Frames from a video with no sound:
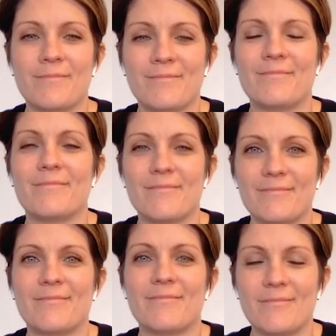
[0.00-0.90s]

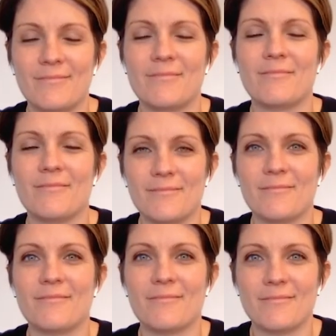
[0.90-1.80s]

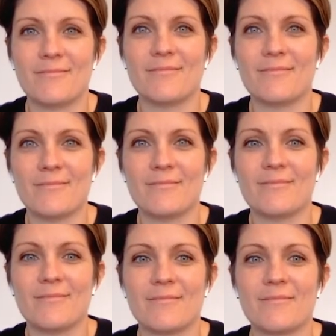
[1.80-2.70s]

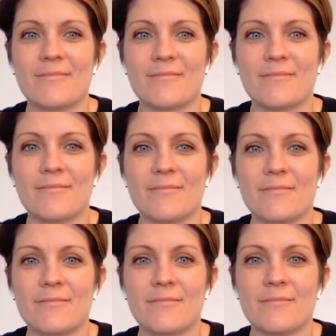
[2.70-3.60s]

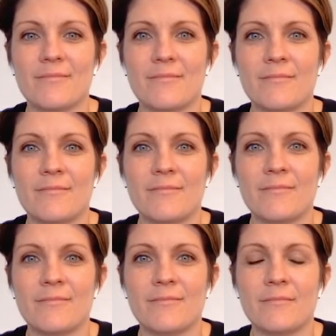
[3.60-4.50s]

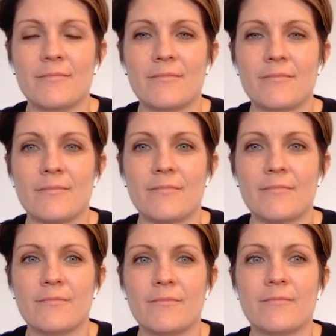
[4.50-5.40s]

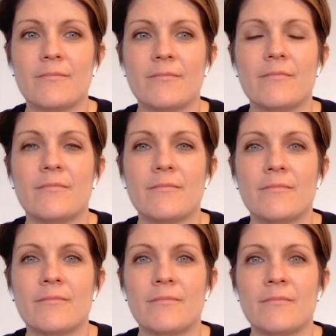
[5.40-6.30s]

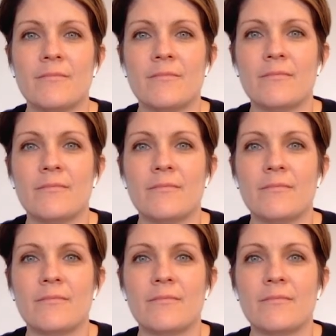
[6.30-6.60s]
(silent)